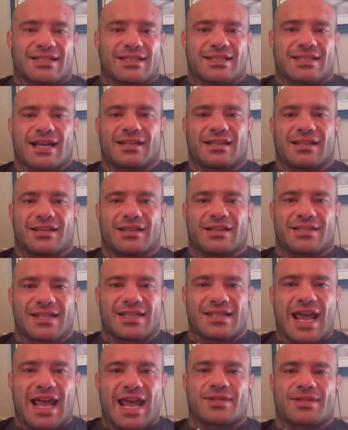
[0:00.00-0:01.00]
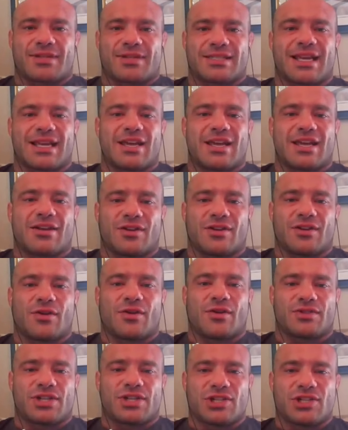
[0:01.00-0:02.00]
It's not right. like a stamp to say, here you
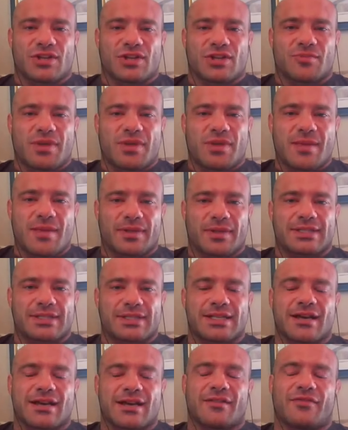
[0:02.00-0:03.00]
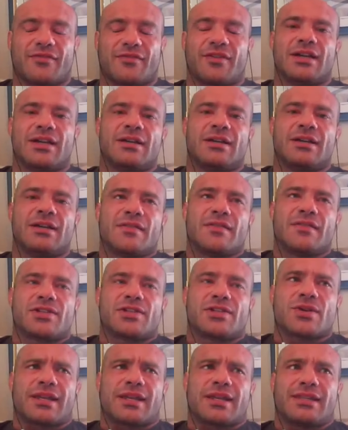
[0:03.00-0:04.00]
go, teach other people stuff.
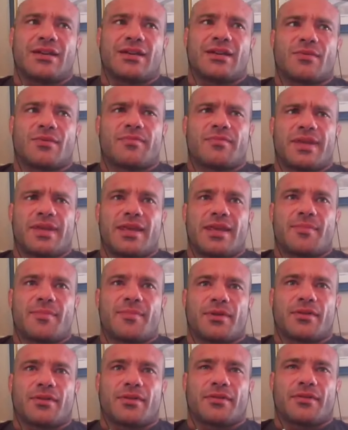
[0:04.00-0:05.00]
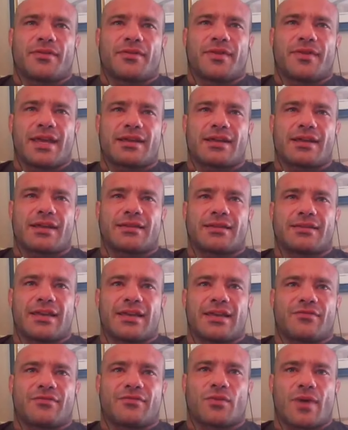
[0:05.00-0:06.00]
So I think when people think that
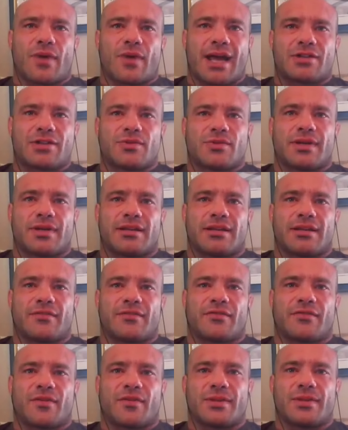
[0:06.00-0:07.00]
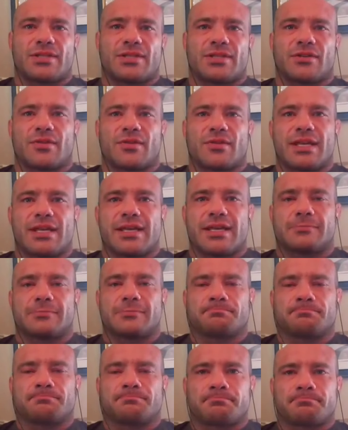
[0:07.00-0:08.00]
they've graduated from a degree
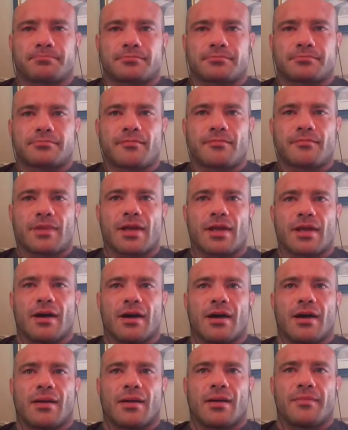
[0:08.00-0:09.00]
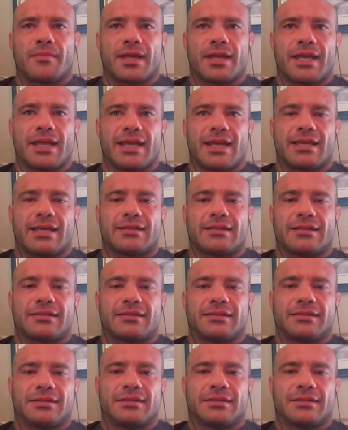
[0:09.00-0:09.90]
um, in